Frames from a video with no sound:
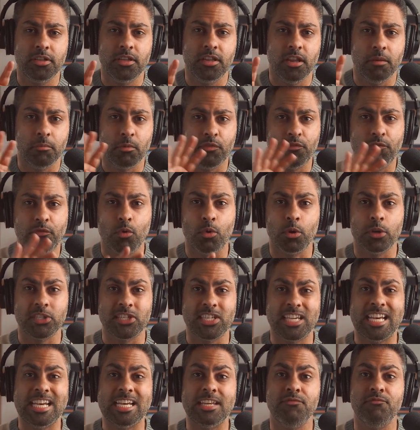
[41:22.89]
Number four is
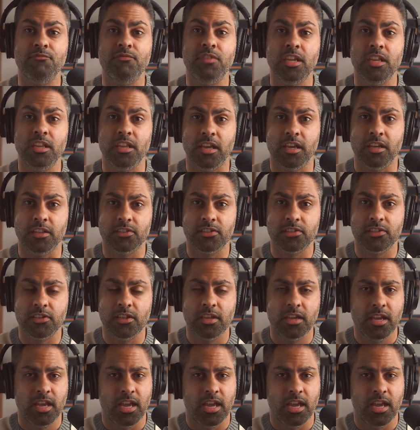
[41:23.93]
convenience.